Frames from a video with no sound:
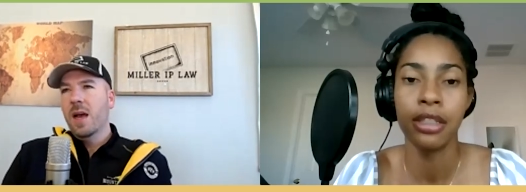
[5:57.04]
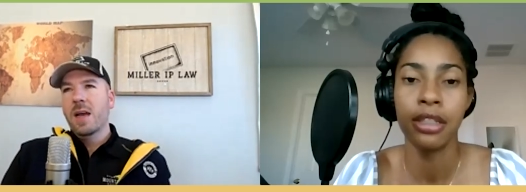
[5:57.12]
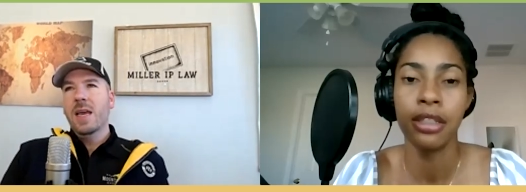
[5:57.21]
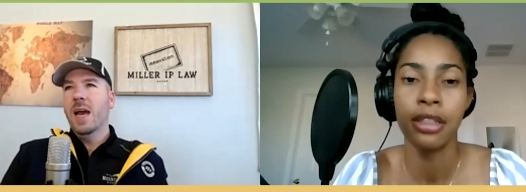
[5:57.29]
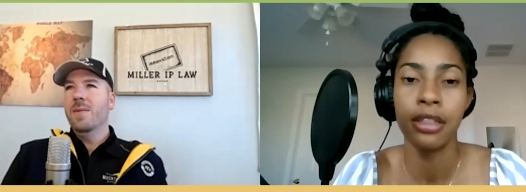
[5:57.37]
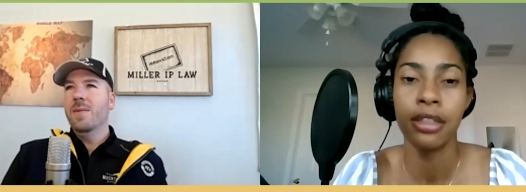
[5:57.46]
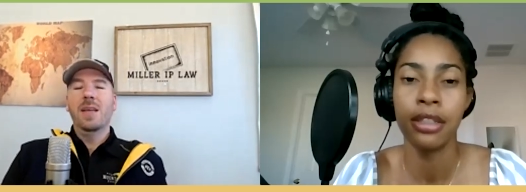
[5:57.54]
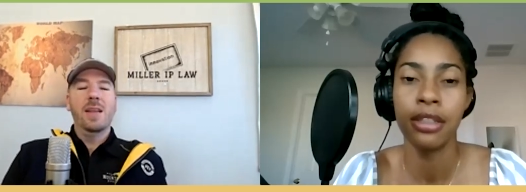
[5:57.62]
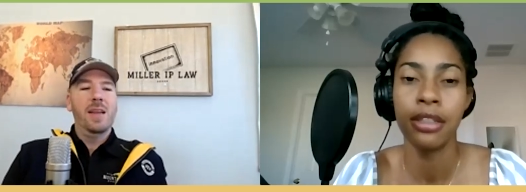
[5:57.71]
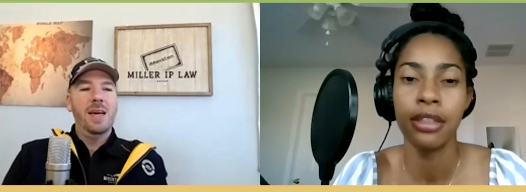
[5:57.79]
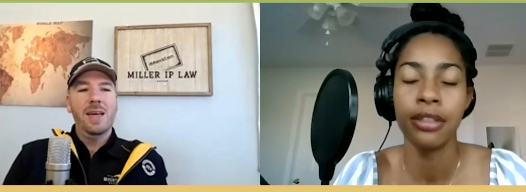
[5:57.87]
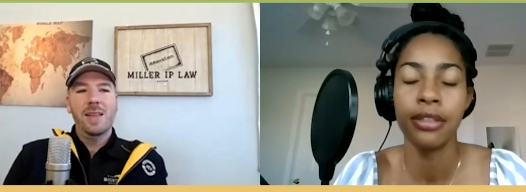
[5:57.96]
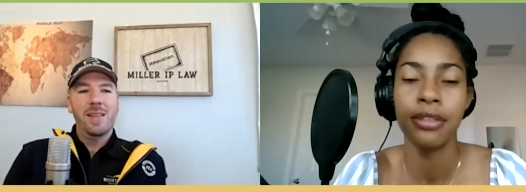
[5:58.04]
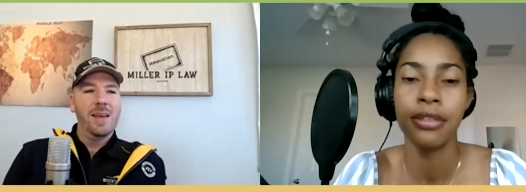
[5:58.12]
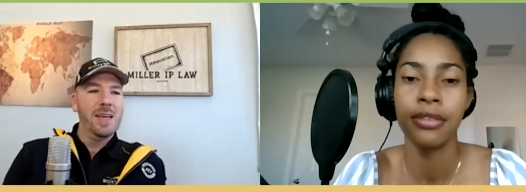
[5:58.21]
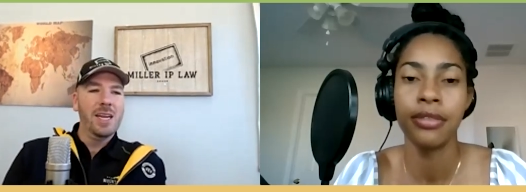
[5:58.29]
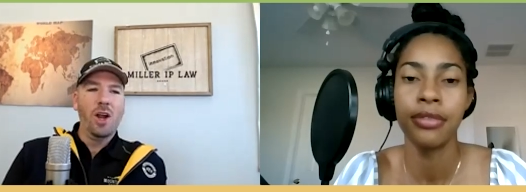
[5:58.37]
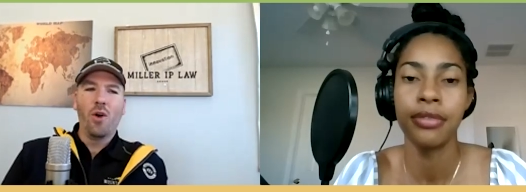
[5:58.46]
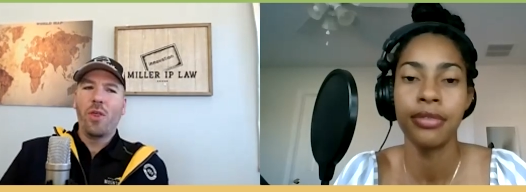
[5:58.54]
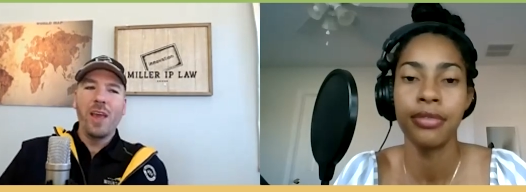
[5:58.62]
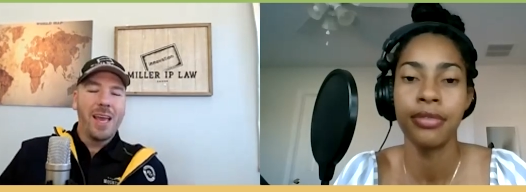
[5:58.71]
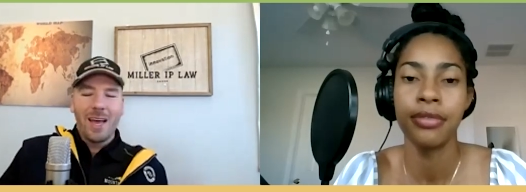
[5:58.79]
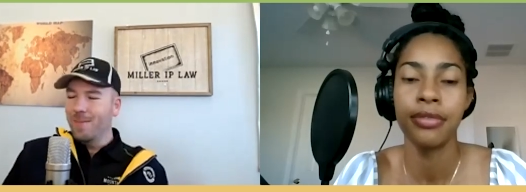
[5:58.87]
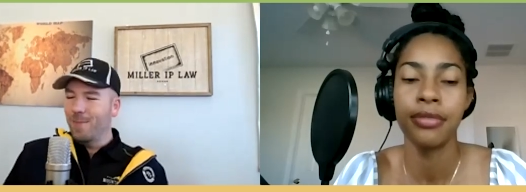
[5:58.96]
Speaker 1: Yeah, I mean, you know,
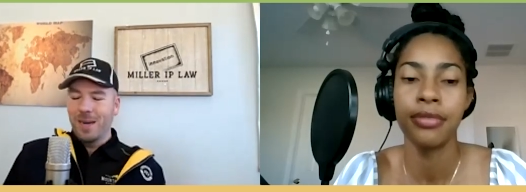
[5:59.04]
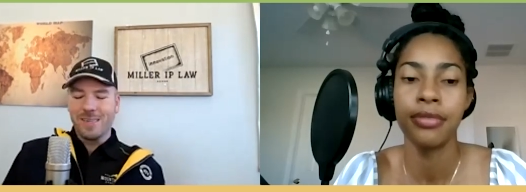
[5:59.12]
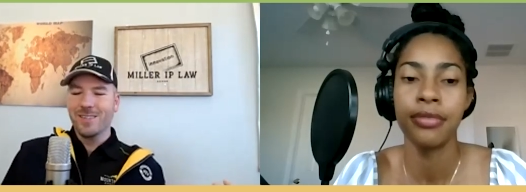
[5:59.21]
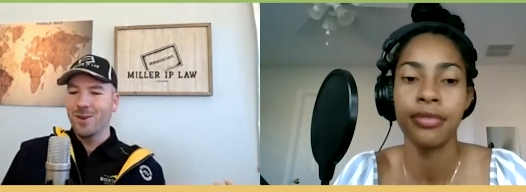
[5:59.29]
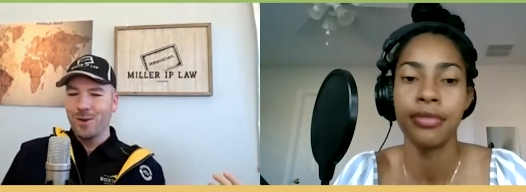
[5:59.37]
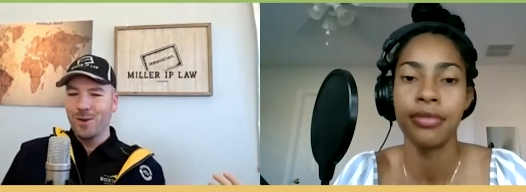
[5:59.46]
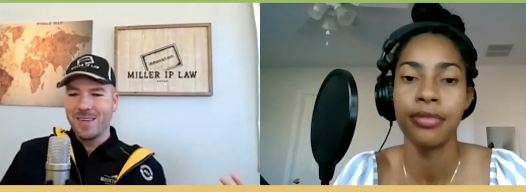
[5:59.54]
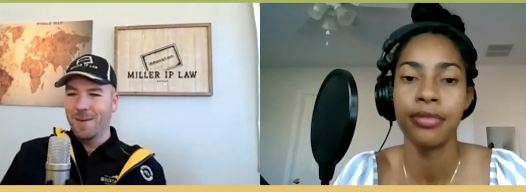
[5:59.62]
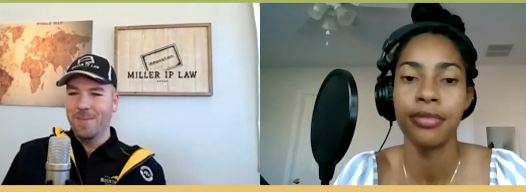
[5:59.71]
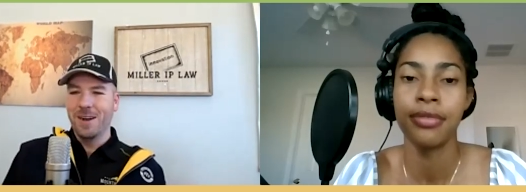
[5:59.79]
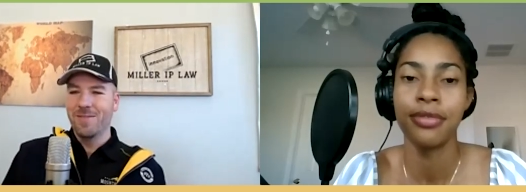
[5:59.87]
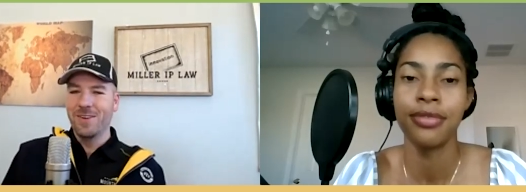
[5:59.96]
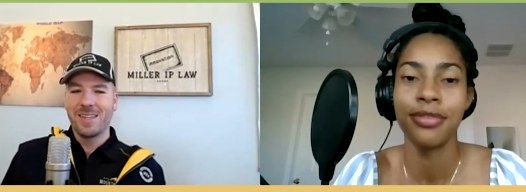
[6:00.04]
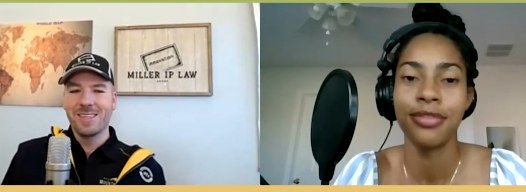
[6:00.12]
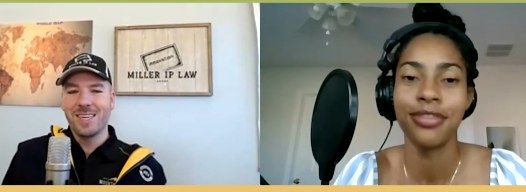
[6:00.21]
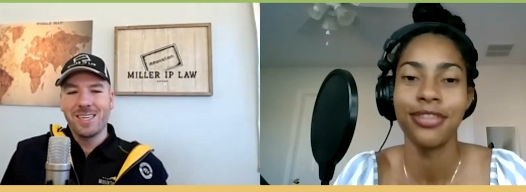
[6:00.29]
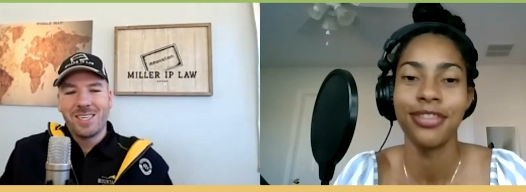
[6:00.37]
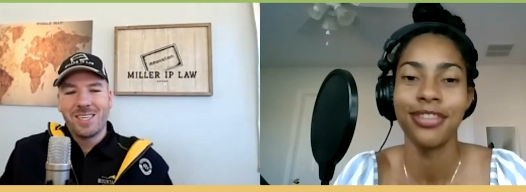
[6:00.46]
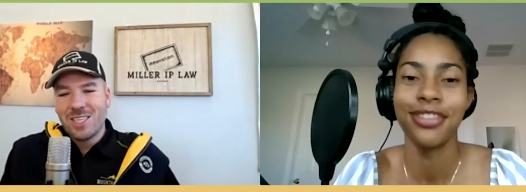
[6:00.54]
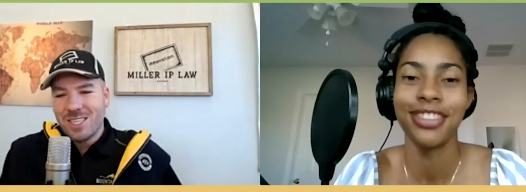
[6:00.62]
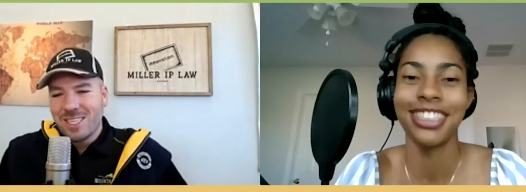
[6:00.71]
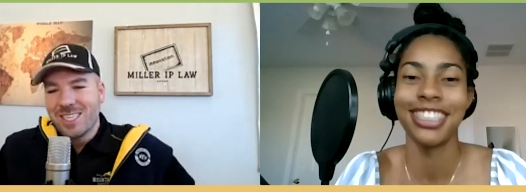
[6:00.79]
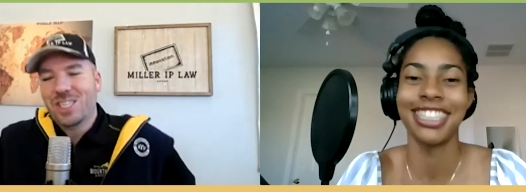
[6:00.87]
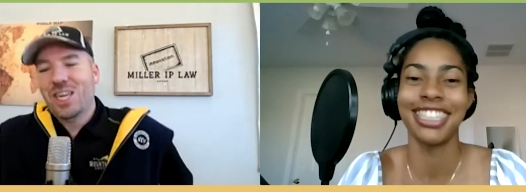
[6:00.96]
think out of the box is always a bit of a, cl- a
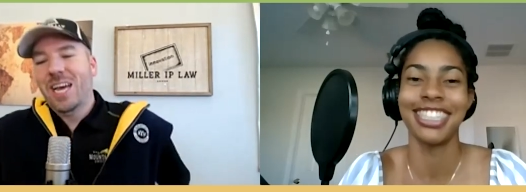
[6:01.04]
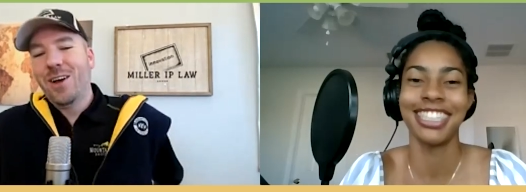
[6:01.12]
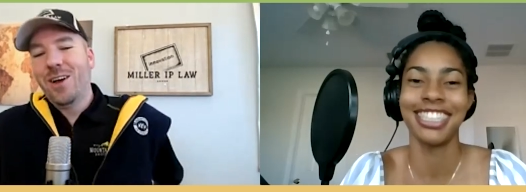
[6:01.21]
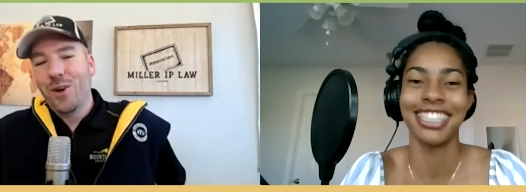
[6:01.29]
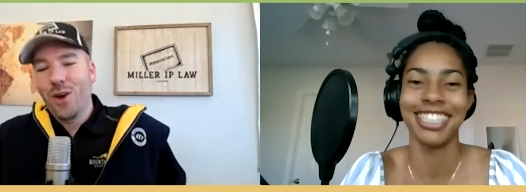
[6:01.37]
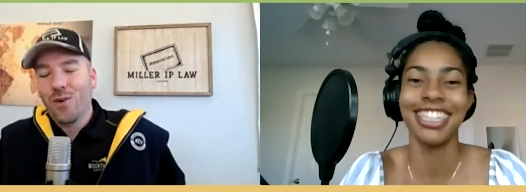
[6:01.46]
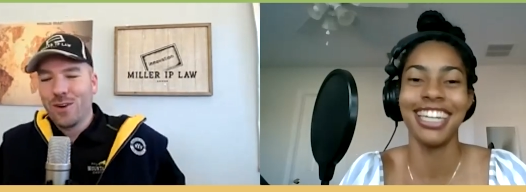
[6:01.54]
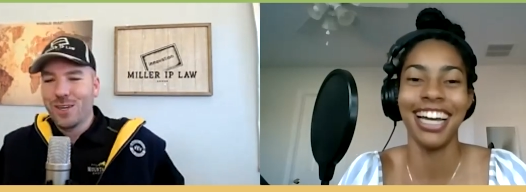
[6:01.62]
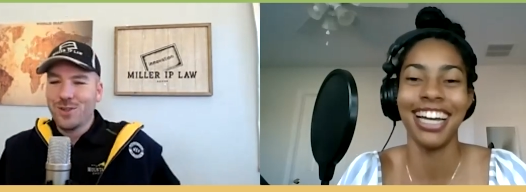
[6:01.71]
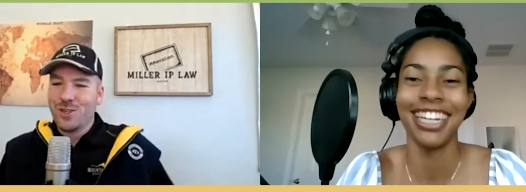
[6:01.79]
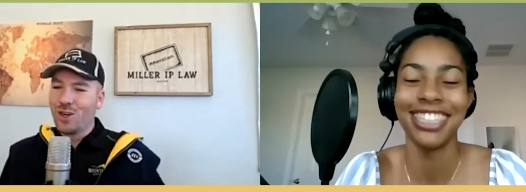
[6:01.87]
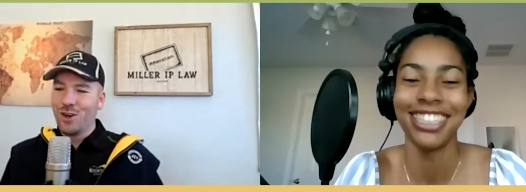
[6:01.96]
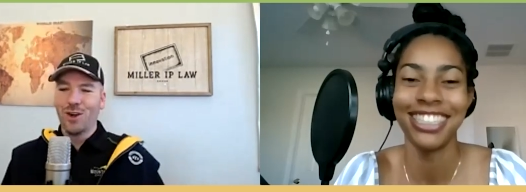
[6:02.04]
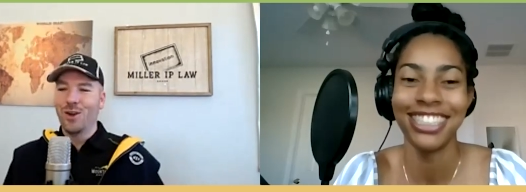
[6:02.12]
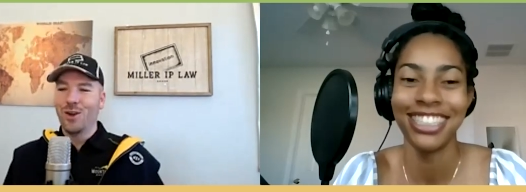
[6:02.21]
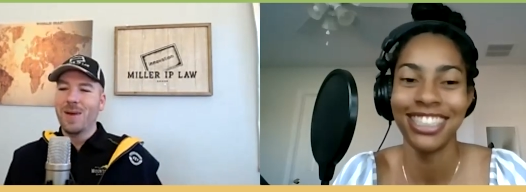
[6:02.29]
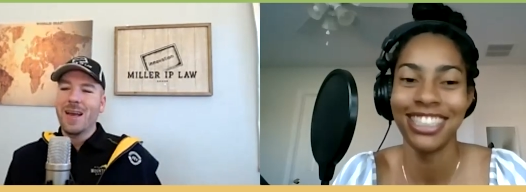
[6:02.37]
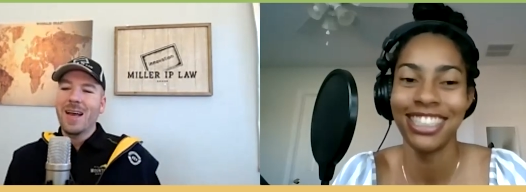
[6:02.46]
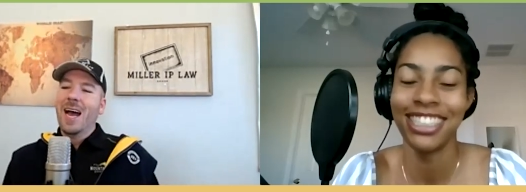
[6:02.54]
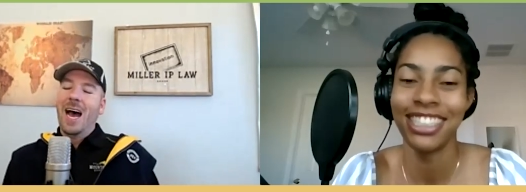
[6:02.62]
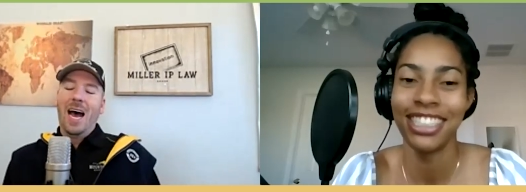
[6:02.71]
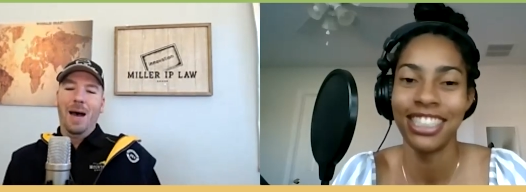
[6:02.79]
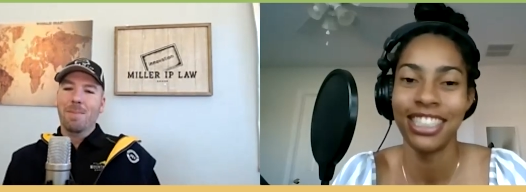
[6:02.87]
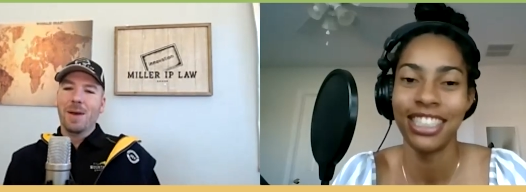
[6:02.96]
cliche or an overused yeah. term.
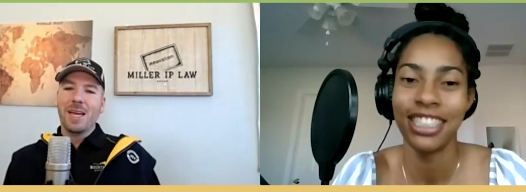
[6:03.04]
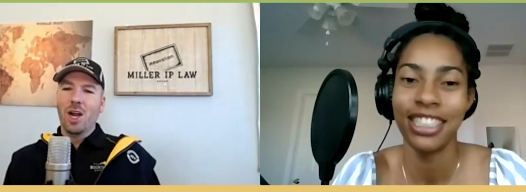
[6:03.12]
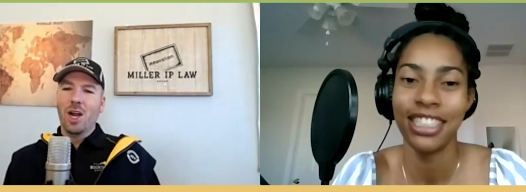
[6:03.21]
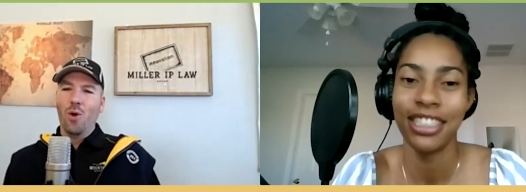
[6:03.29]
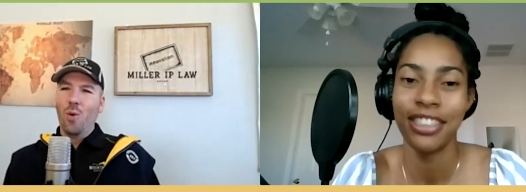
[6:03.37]
Um, but you know,